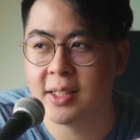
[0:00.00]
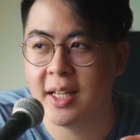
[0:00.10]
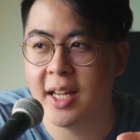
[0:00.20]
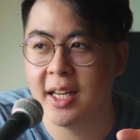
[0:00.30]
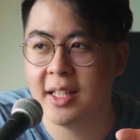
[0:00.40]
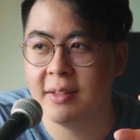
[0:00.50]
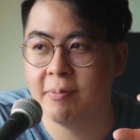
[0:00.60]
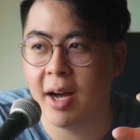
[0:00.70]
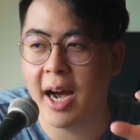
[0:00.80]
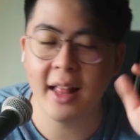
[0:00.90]
And
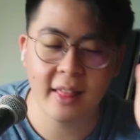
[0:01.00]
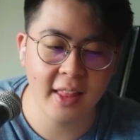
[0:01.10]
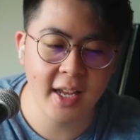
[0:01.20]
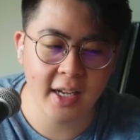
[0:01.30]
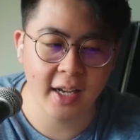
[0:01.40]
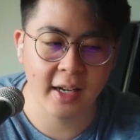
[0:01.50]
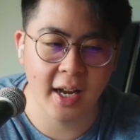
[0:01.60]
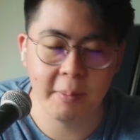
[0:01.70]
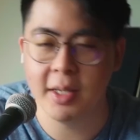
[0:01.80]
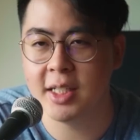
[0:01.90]
I think, and
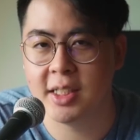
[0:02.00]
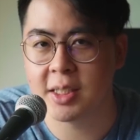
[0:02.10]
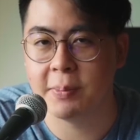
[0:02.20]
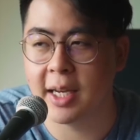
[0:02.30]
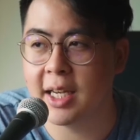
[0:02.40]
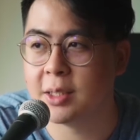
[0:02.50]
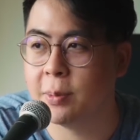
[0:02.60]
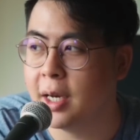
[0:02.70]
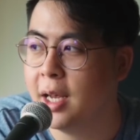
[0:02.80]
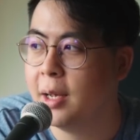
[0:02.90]
I mean, this is just my guess,
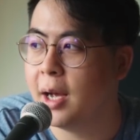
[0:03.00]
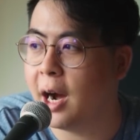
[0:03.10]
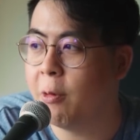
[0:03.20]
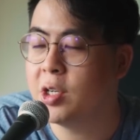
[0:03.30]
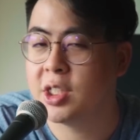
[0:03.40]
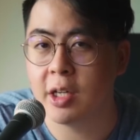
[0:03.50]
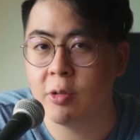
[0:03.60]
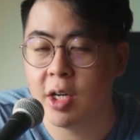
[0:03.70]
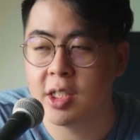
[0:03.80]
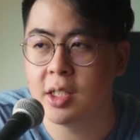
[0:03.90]
but our
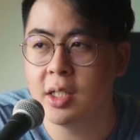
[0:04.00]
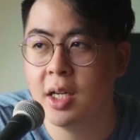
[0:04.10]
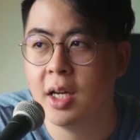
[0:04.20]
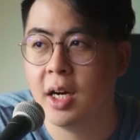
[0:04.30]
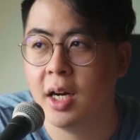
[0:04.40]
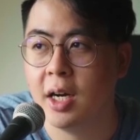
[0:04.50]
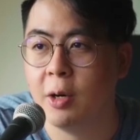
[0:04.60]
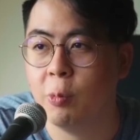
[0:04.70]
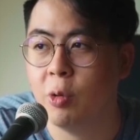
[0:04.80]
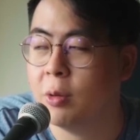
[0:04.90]
generation
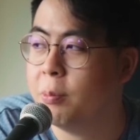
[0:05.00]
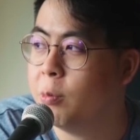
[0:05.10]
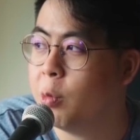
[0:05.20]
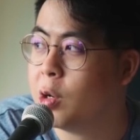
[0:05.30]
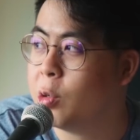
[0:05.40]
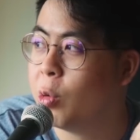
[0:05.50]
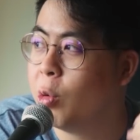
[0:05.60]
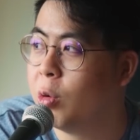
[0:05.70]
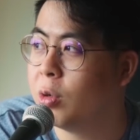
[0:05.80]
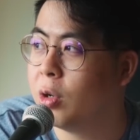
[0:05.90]
will
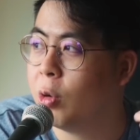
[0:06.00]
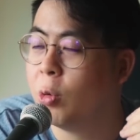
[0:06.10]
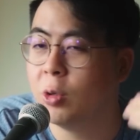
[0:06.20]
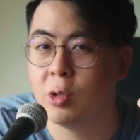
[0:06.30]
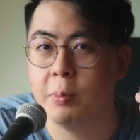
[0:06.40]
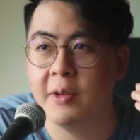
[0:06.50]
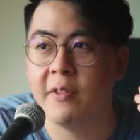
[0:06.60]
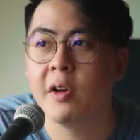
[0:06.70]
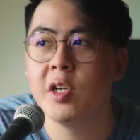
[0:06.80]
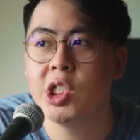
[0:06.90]
grow old to be
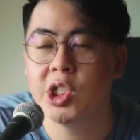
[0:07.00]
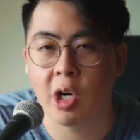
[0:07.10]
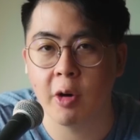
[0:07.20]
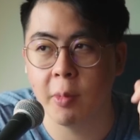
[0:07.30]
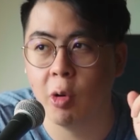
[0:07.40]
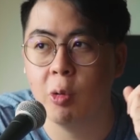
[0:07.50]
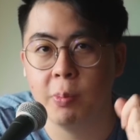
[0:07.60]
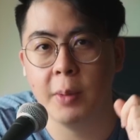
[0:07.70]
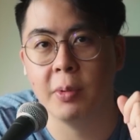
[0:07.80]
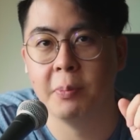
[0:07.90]
very sharp old
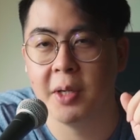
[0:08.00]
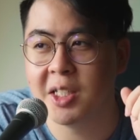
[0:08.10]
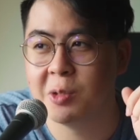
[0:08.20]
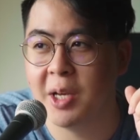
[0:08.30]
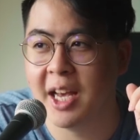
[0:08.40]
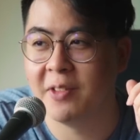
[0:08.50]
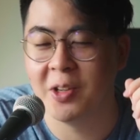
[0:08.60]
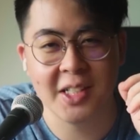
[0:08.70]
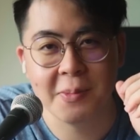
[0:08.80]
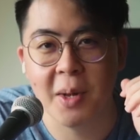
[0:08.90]
people because we have
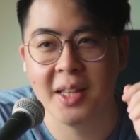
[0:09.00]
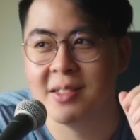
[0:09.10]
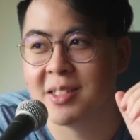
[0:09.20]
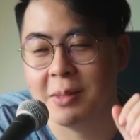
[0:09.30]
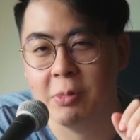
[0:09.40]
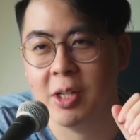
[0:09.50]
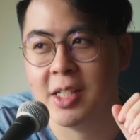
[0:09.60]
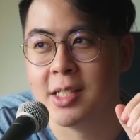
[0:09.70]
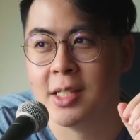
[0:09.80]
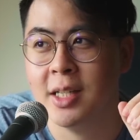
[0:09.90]
all this mental
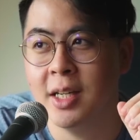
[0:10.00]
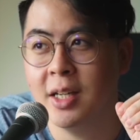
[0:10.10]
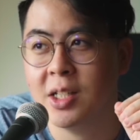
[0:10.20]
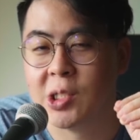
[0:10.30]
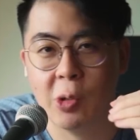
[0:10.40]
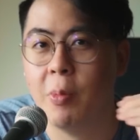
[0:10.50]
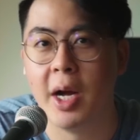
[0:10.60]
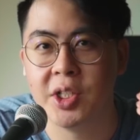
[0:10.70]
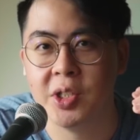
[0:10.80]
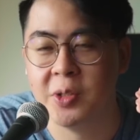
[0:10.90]
stimulation so
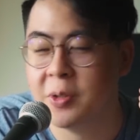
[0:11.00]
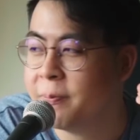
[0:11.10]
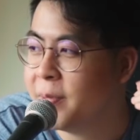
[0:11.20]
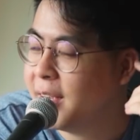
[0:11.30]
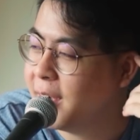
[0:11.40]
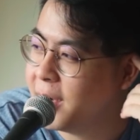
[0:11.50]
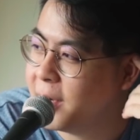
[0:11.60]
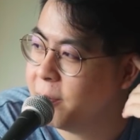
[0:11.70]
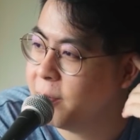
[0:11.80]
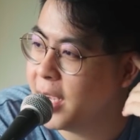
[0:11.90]
much, you know.
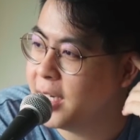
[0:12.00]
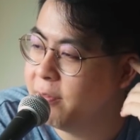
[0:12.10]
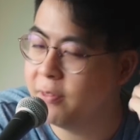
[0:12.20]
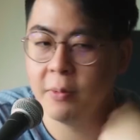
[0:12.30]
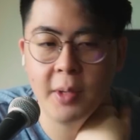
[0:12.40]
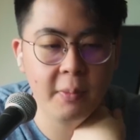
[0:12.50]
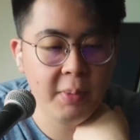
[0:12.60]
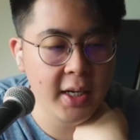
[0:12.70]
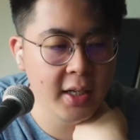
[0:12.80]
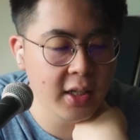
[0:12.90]
And even for me,
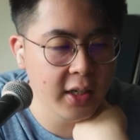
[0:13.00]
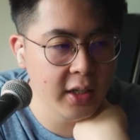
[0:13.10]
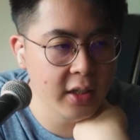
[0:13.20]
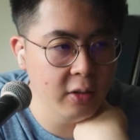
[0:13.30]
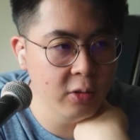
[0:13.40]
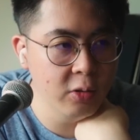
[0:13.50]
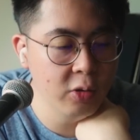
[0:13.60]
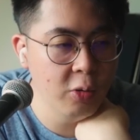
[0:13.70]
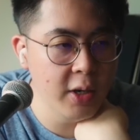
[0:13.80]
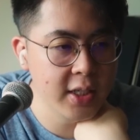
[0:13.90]
playing guitar, and although
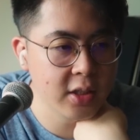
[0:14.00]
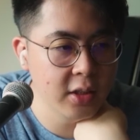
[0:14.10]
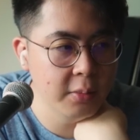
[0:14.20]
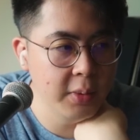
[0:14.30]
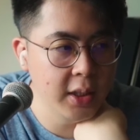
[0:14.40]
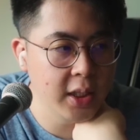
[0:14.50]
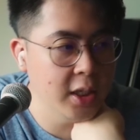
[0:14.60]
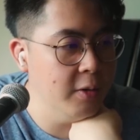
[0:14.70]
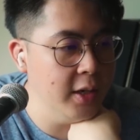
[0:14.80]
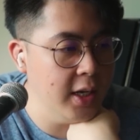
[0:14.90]
no one is going to be
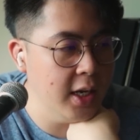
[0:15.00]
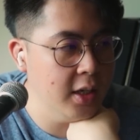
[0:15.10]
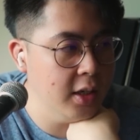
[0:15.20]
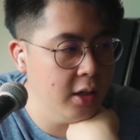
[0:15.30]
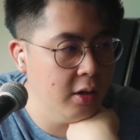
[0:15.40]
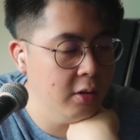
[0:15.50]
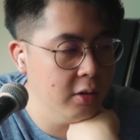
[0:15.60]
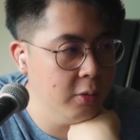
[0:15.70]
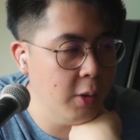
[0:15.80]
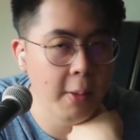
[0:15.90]
hearing that,
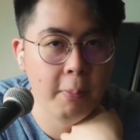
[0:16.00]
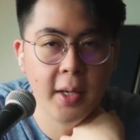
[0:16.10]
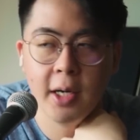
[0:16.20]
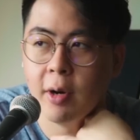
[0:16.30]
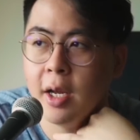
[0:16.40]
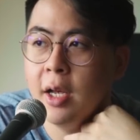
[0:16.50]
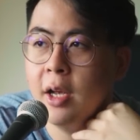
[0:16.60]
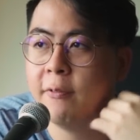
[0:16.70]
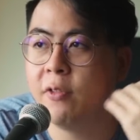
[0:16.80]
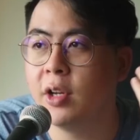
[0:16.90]
what I'm playing, right,
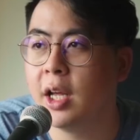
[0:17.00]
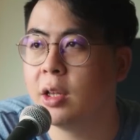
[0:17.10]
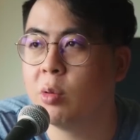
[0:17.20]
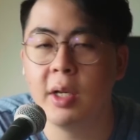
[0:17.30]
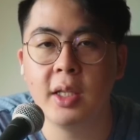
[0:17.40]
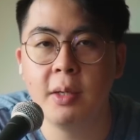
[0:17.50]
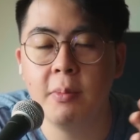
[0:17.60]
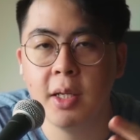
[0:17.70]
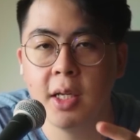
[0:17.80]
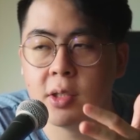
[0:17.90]
for that 20
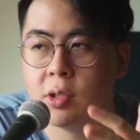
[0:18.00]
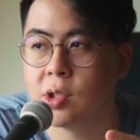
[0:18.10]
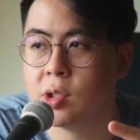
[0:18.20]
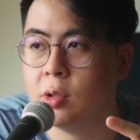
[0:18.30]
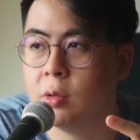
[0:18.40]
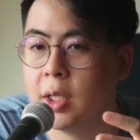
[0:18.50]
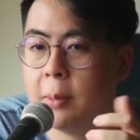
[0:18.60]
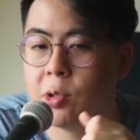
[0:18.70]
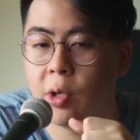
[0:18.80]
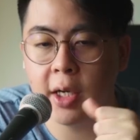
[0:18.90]
minutes or so when
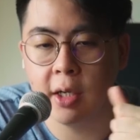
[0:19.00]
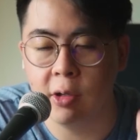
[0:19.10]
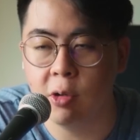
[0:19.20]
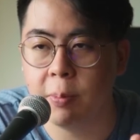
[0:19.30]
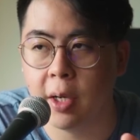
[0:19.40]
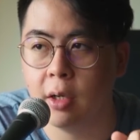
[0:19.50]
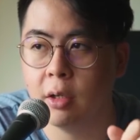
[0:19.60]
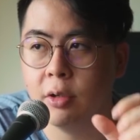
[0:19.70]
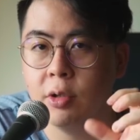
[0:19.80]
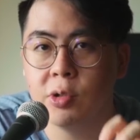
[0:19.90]
I'm trying a new
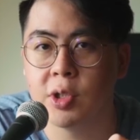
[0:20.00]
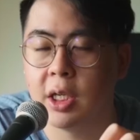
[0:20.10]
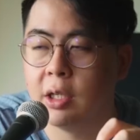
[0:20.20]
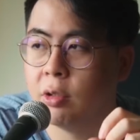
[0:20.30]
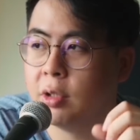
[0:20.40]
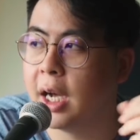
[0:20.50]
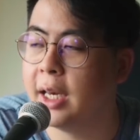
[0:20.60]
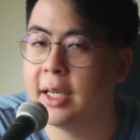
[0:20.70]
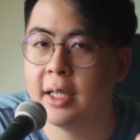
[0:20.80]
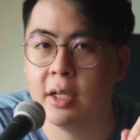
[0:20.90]
pedal or a new sound or
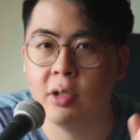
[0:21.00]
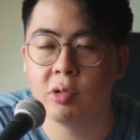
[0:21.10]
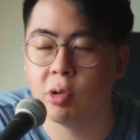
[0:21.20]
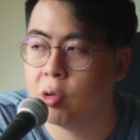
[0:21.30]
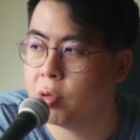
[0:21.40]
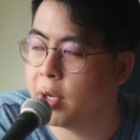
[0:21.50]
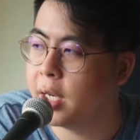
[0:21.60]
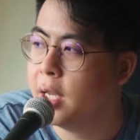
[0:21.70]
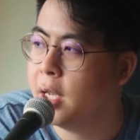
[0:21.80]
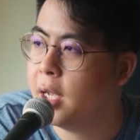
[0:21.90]
dialing in a new tone,
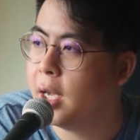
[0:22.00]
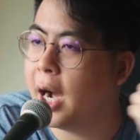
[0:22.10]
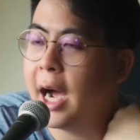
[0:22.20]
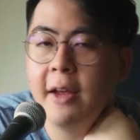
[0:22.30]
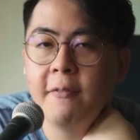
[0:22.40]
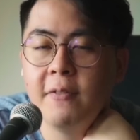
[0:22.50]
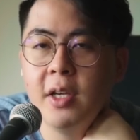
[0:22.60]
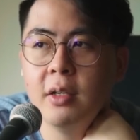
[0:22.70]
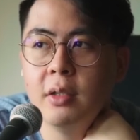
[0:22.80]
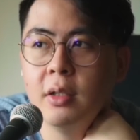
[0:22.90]
right, I
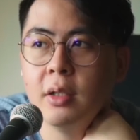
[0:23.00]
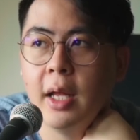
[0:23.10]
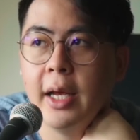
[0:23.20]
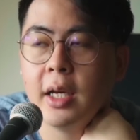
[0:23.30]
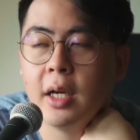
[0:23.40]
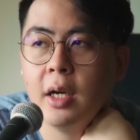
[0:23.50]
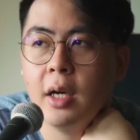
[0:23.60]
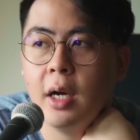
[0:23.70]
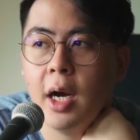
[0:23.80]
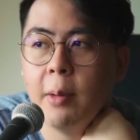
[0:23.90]
feel like
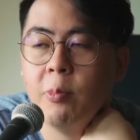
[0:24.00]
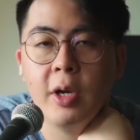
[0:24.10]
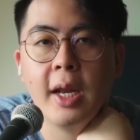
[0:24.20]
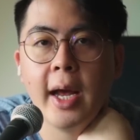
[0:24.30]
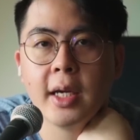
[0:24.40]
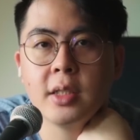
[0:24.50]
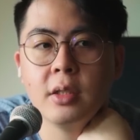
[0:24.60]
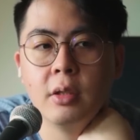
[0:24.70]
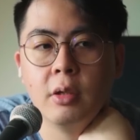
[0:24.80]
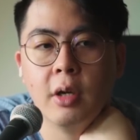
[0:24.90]
I'm
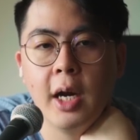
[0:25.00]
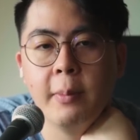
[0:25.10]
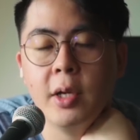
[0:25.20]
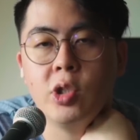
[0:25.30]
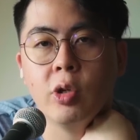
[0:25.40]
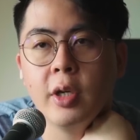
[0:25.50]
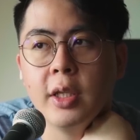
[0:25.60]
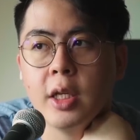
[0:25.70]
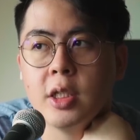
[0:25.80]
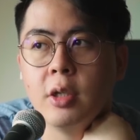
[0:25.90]
relaxed or I'm enjoying
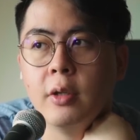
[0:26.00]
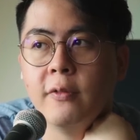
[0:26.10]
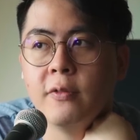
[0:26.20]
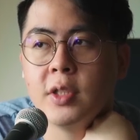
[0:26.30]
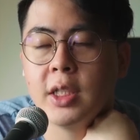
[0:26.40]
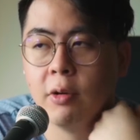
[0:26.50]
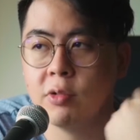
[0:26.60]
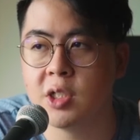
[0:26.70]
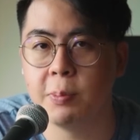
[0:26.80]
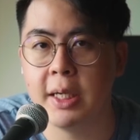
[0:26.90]
that sort of
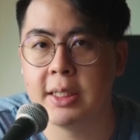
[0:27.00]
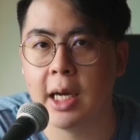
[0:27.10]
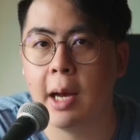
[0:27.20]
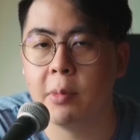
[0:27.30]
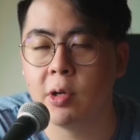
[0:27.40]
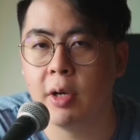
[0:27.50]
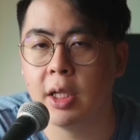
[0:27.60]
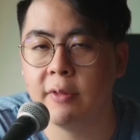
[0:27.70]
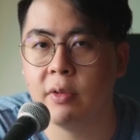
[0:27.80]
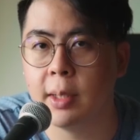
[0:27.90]
sound space that I'm
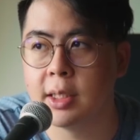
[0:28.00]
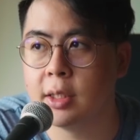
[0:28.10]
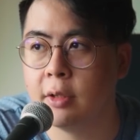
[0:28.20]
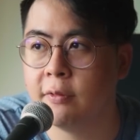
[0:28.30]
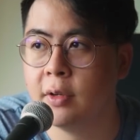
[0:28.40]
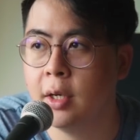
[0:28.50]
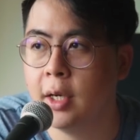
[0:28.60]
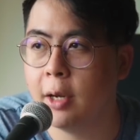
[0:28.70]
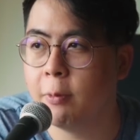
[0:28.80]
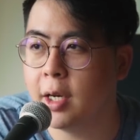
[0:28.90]
creating for myself.
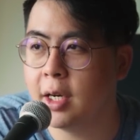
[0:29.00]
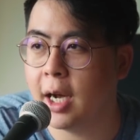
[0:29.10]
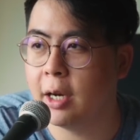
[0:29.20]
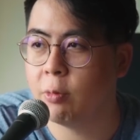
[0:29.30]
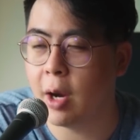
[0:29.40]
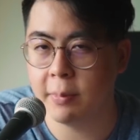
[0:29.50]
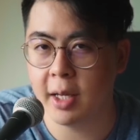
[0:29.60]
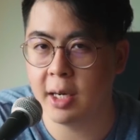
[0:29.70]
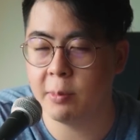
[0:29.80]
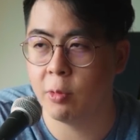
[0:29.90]
And whether I wrap
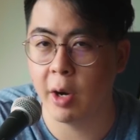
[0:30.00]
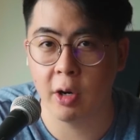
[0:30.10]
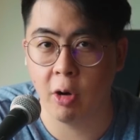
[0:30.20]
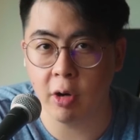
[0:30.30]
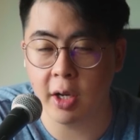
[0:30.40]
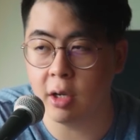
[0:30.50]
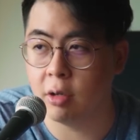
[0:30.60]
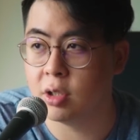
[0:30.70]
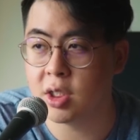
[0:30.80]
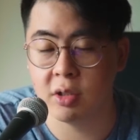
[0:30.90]
that up or record that
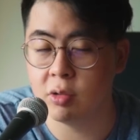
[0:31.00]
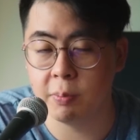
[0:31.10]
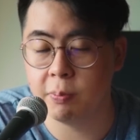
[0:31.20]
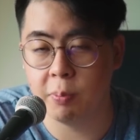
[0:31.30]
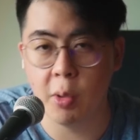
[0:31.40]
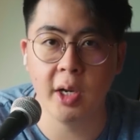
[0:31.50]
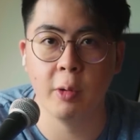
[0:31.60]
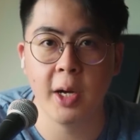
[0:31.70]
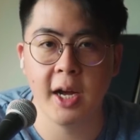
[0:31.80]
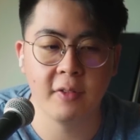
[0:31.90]
or just, put it
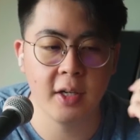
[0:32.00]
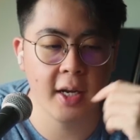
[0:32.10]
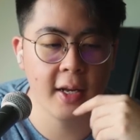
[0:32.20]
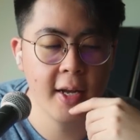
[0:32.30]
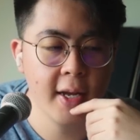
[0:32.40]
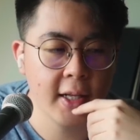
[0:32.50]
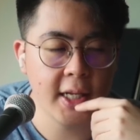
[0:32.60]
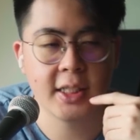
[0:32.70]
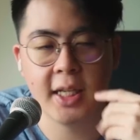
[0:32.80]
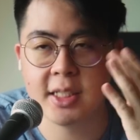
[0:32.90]
away after that,
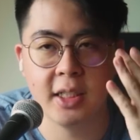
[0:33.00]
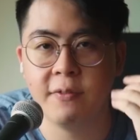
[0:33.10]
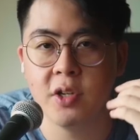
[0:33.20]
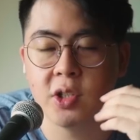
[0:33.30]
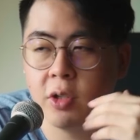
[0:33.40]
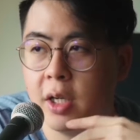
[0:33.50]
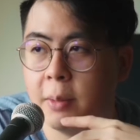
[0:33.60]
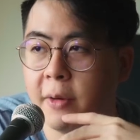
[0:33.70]
that's a different story.